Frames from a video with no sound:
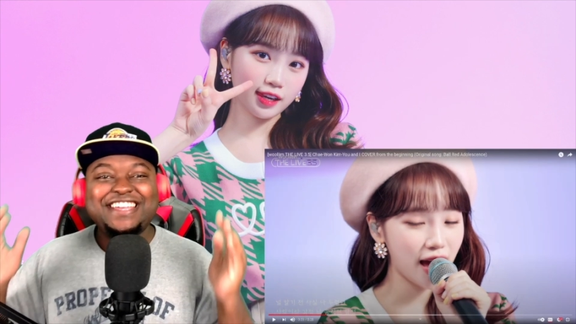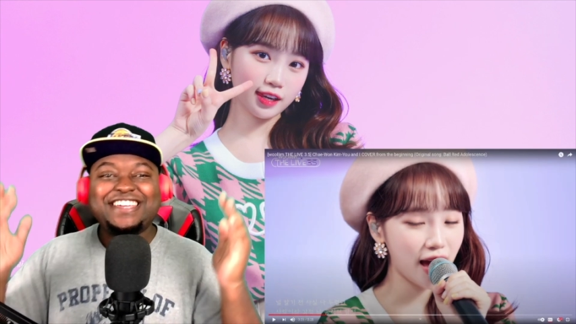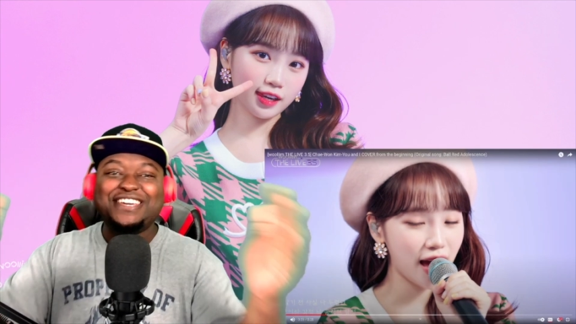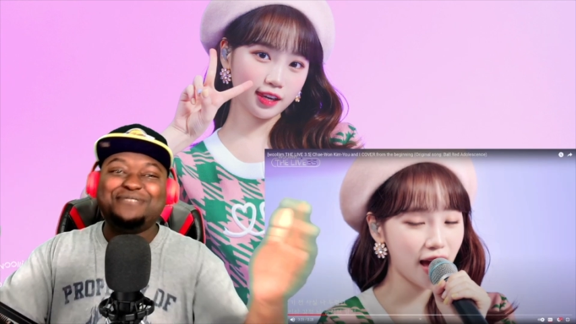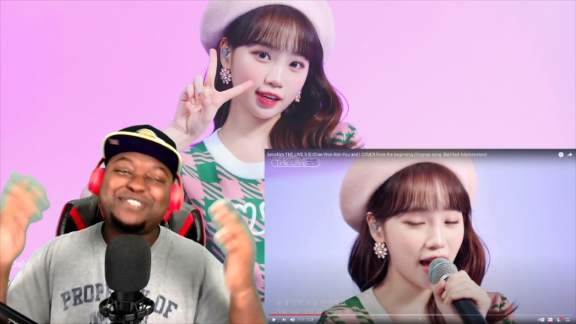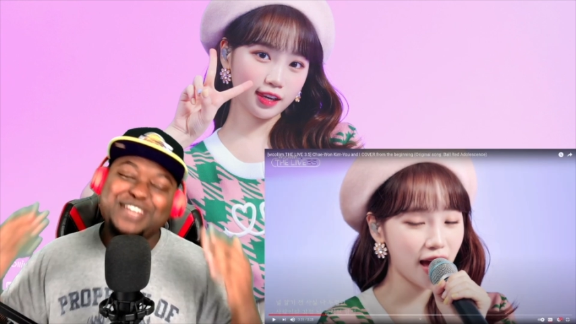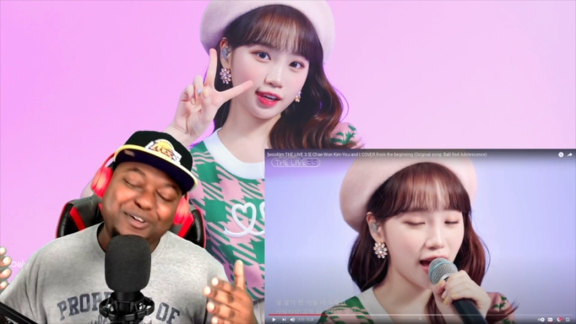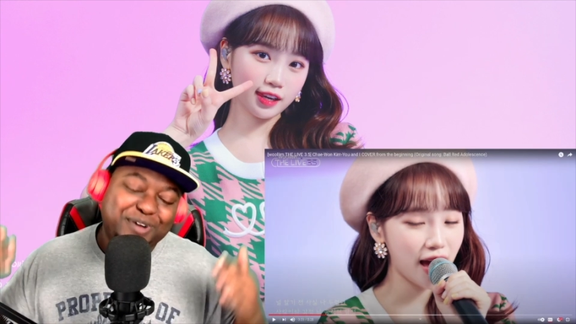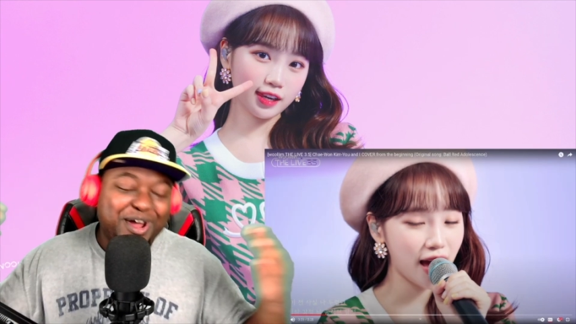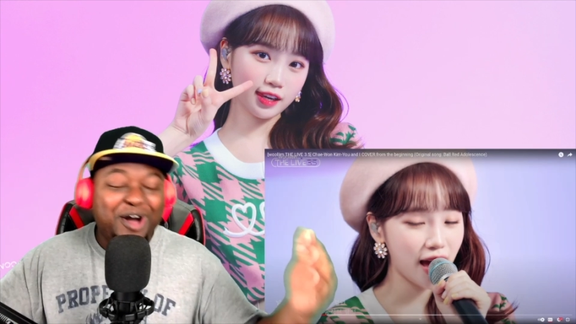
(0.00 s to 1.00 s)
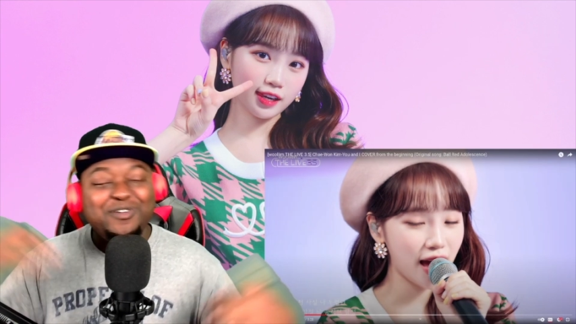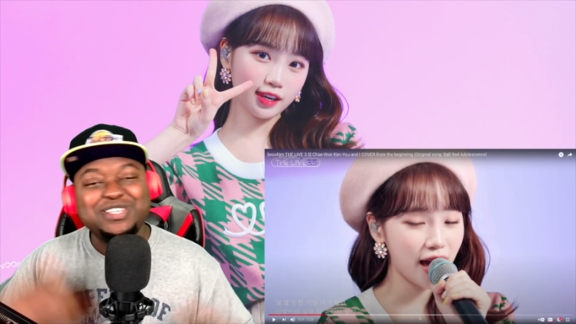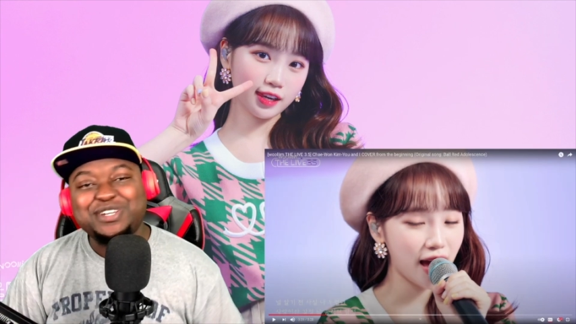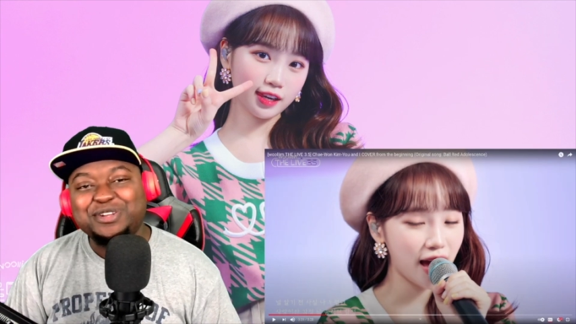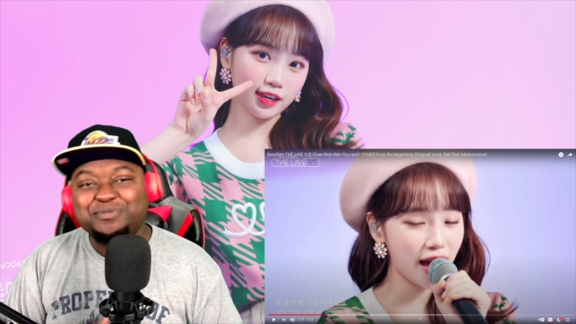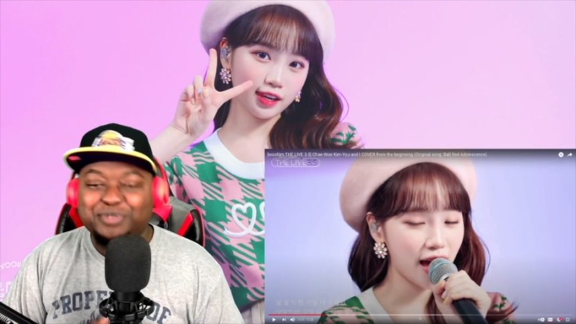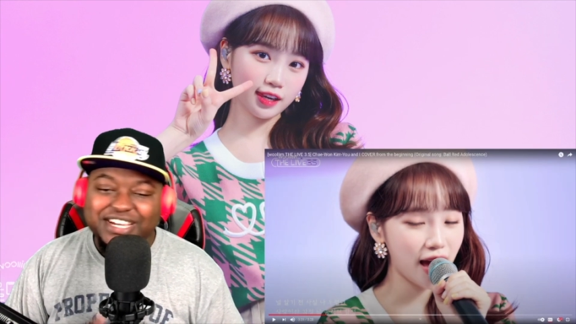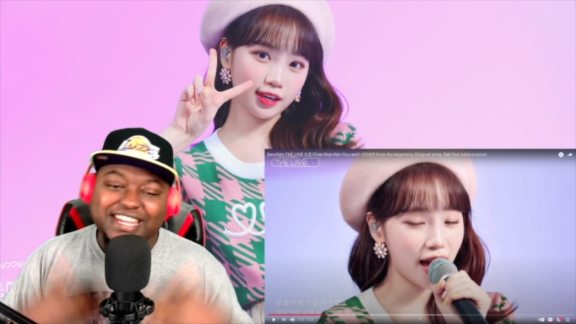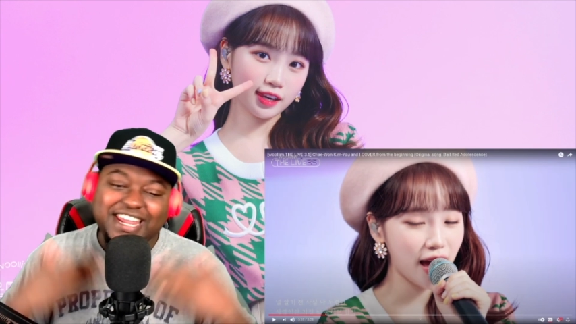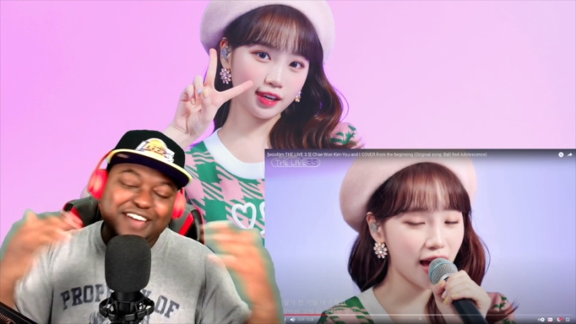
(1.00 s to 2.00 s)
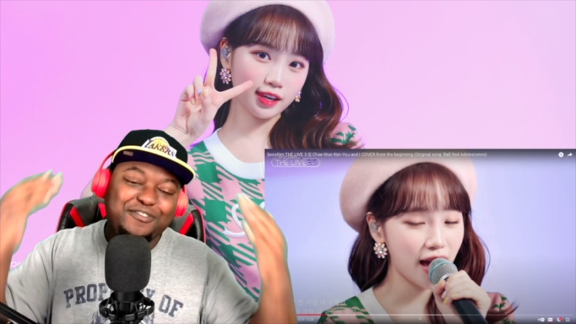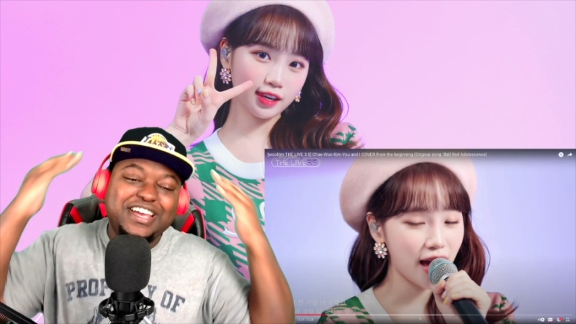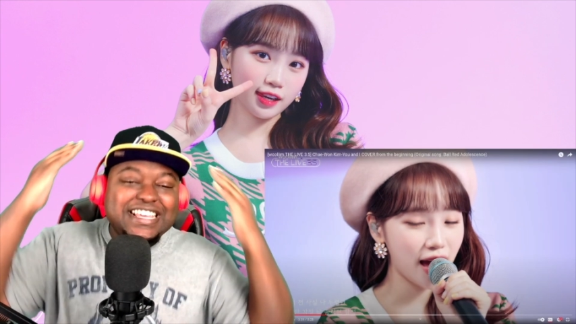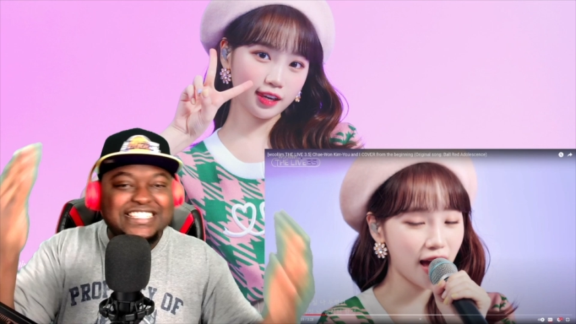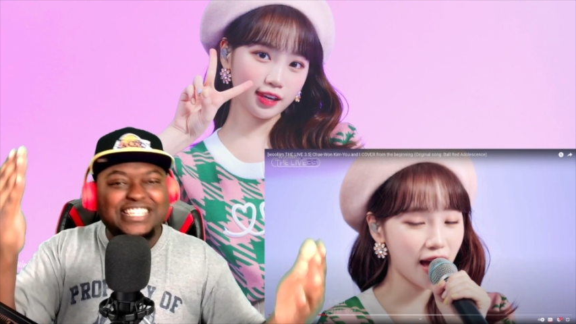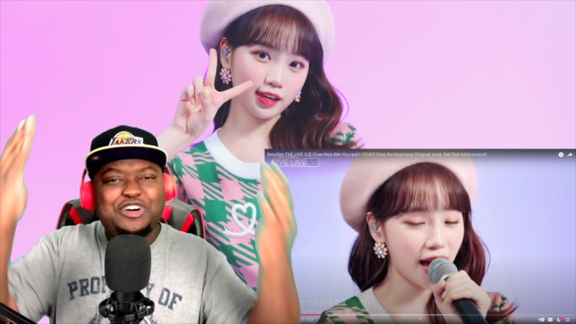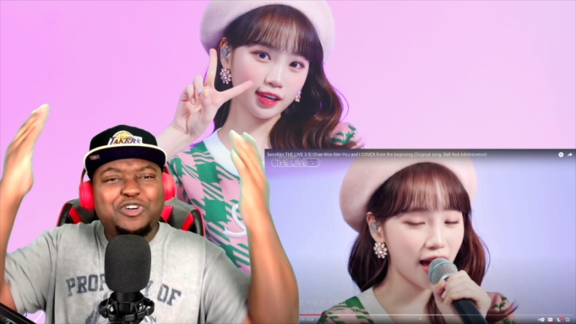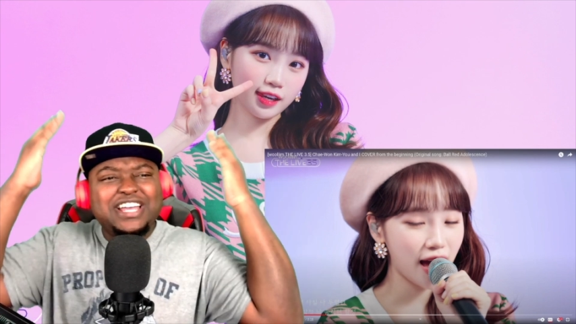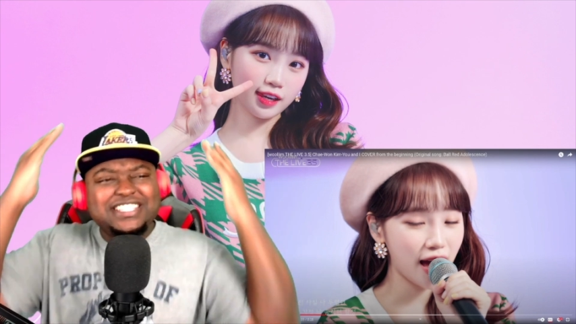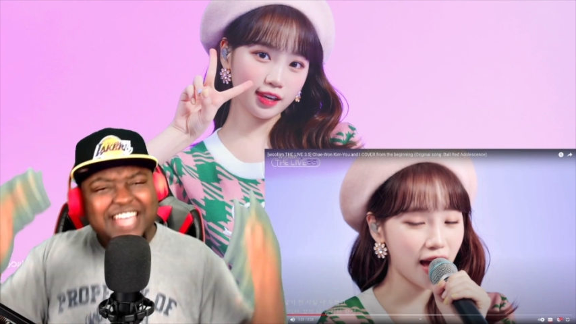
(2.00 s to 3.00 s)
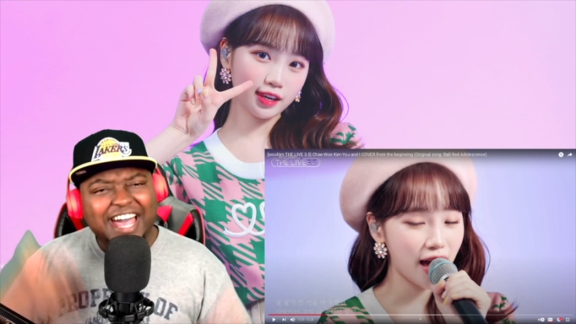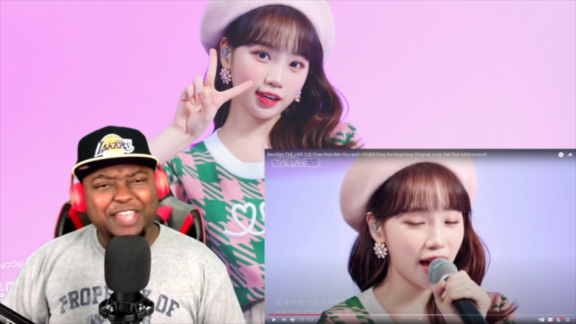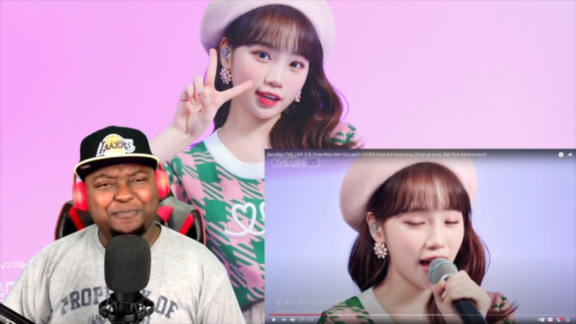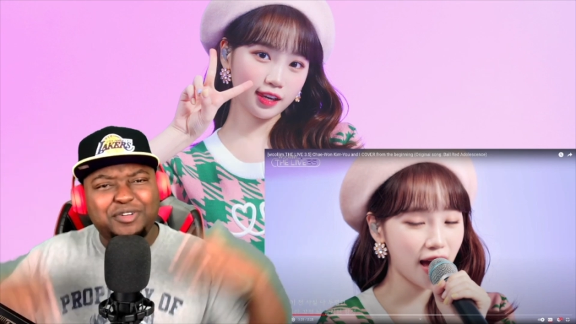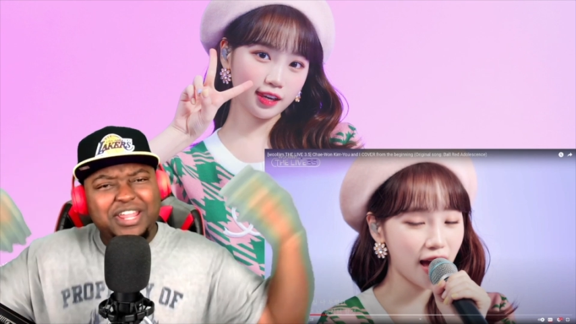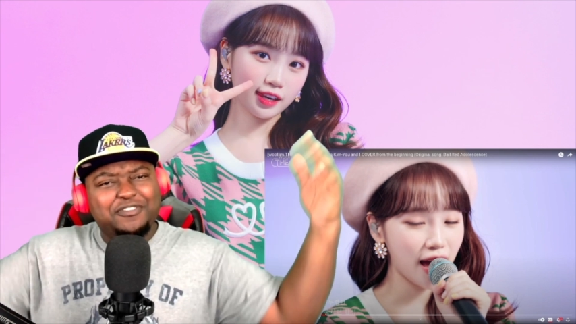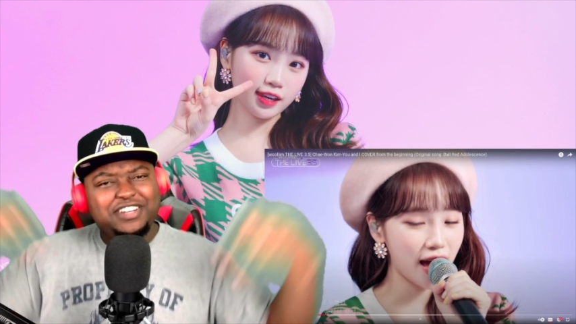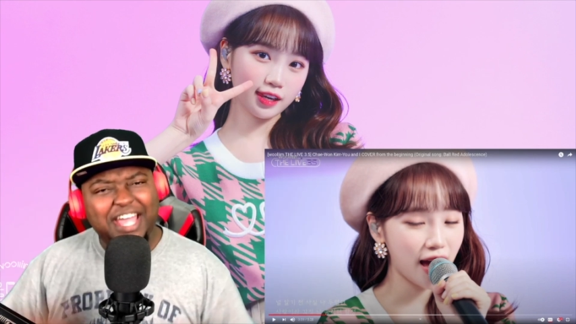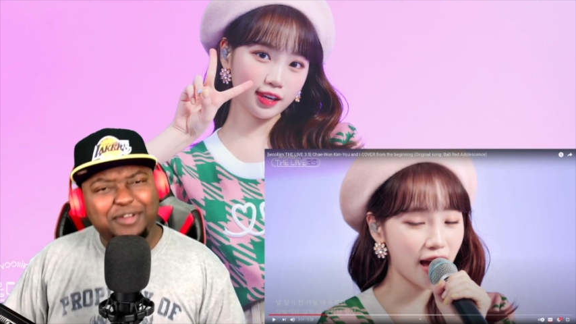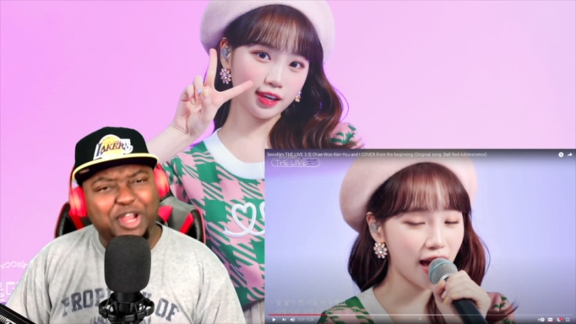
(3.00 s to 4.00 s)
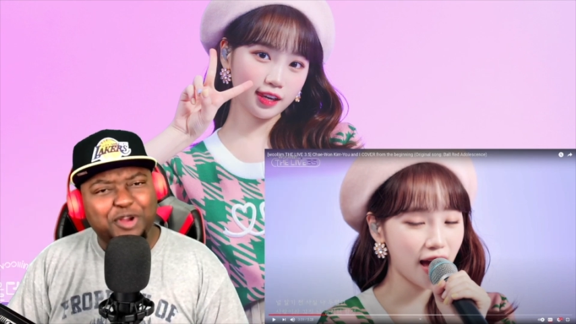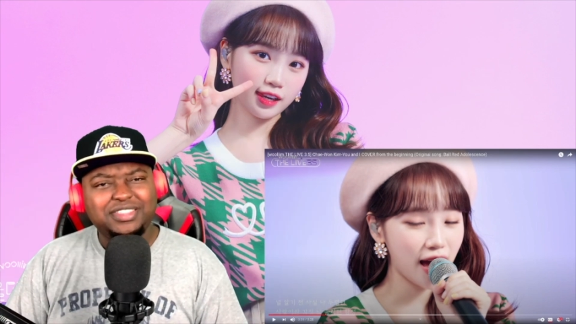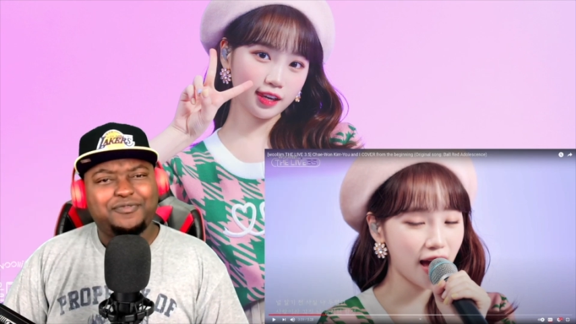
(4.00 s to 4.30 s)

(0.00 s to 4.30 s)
Speaker 1: Kim Chaewon always gonna bring it every single time. Don't ever doubt her.